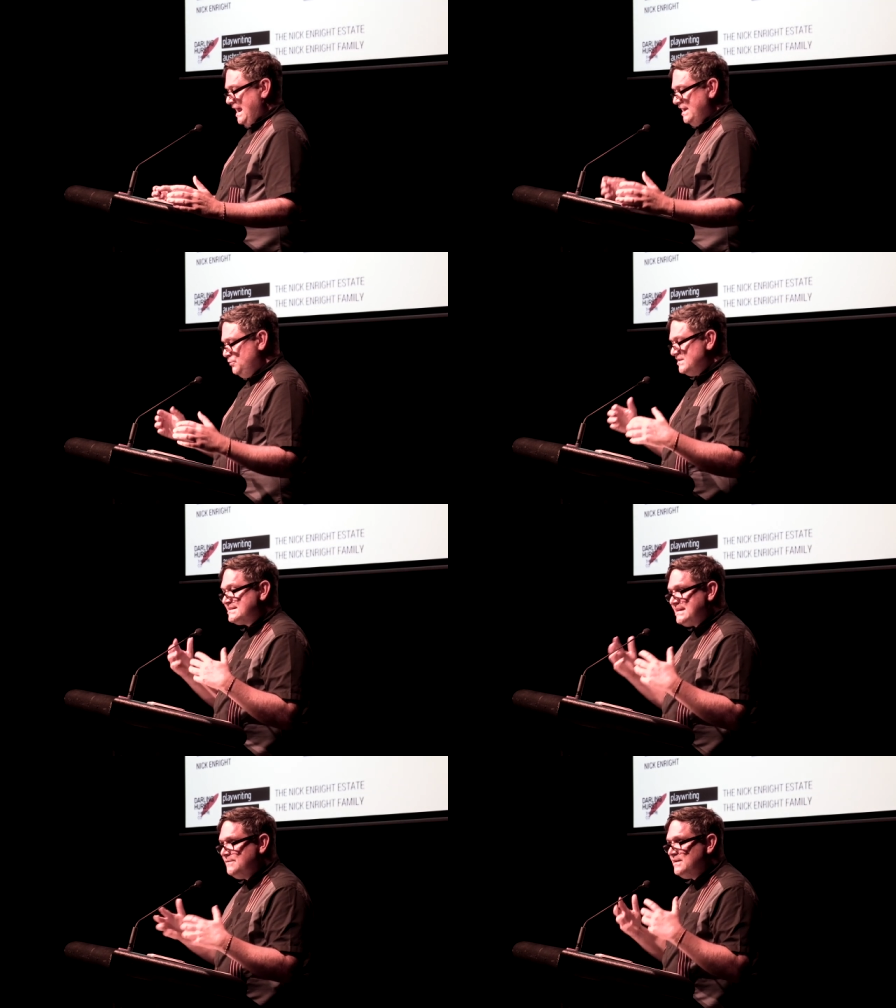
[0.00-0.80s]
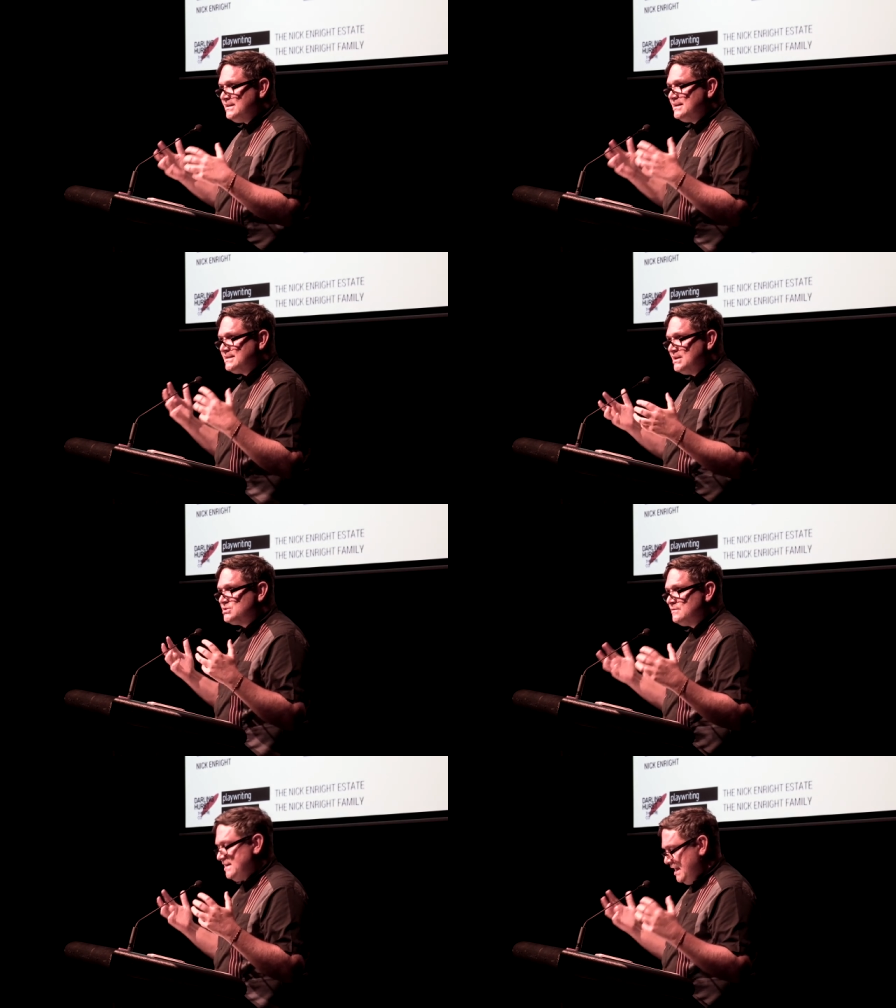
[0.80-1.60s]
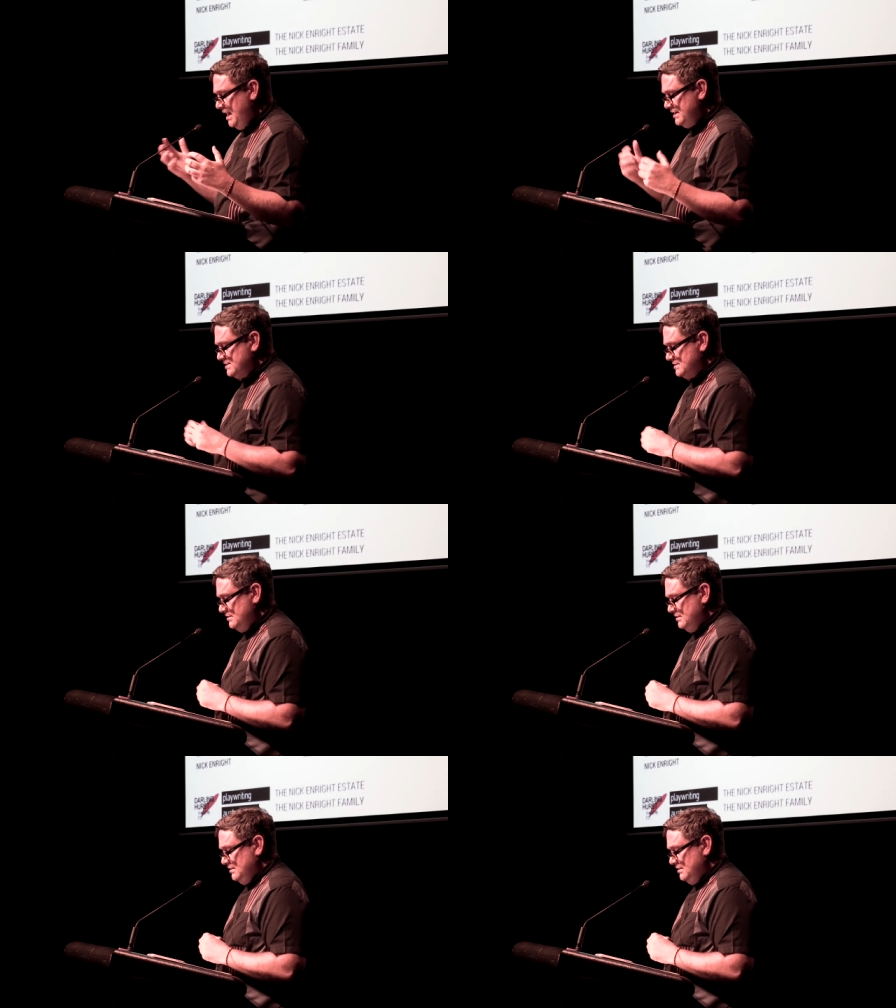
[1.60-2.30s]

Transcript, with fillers: Are you receiving the intention of the artist?